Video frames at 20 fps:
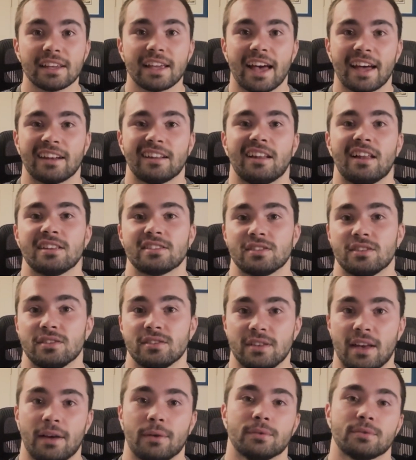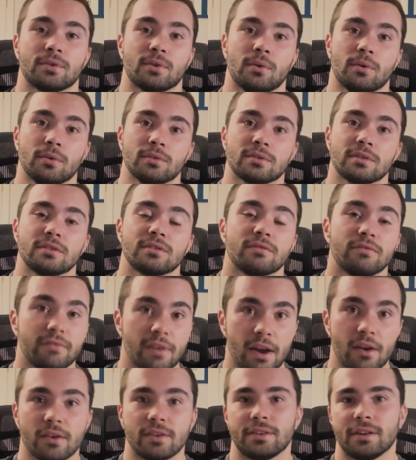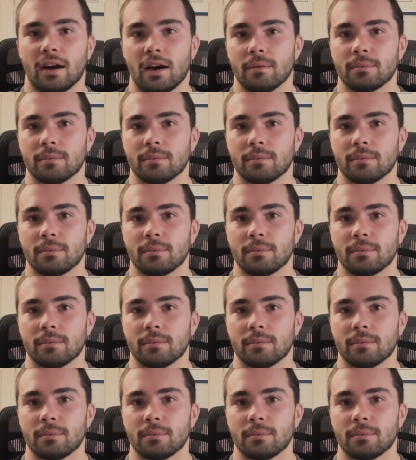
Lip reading: analysing a sales call is very time